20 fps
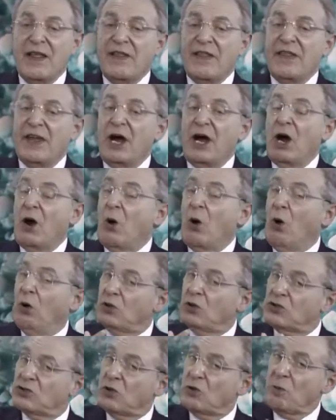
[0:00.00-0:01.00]
They are
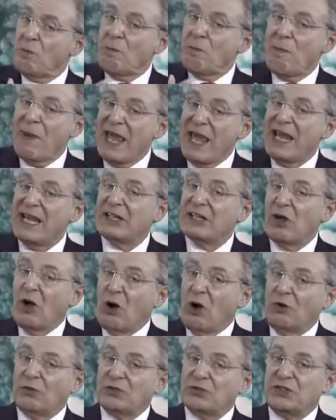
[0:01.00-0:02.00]
also made
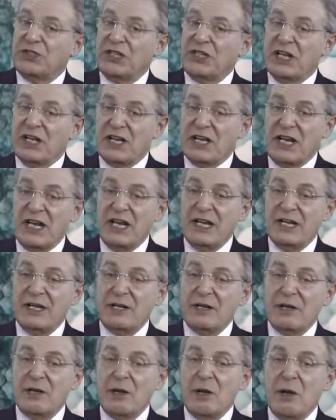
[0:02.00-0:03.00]
of DNA,
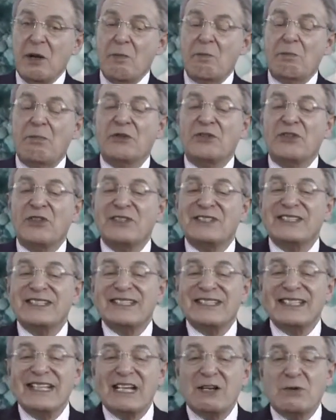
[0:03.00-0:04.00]
but the
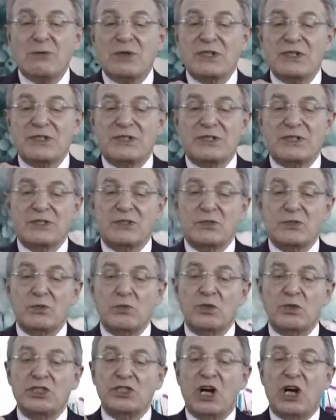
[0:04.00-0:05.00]
sequences
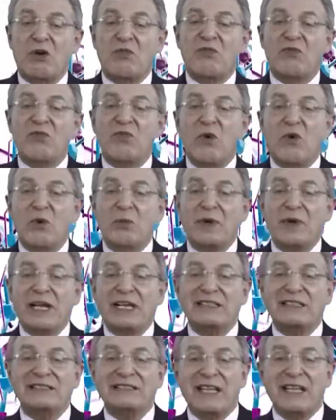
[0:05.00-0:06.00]
which are
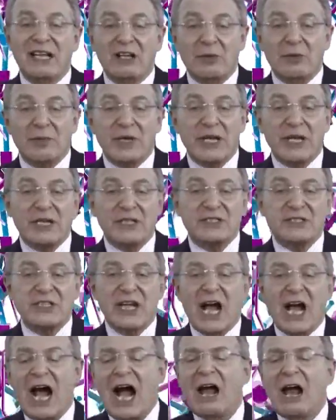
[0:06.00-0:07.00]
forming telomeres
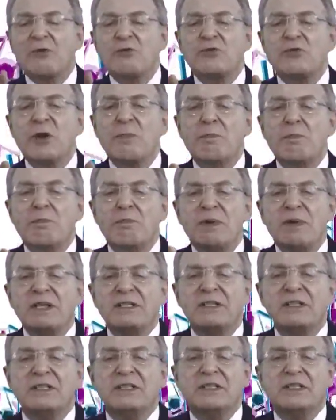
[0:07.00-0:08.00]
are
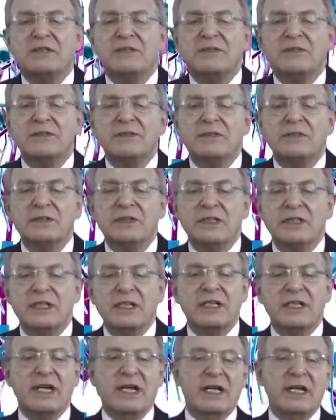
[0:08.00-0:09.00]
repetitive
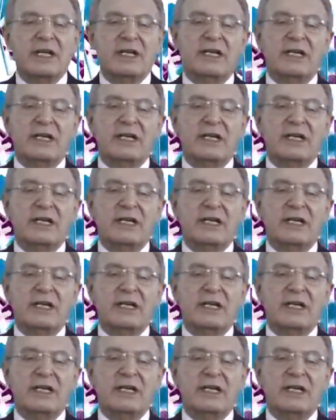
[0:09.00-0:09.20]
DNA,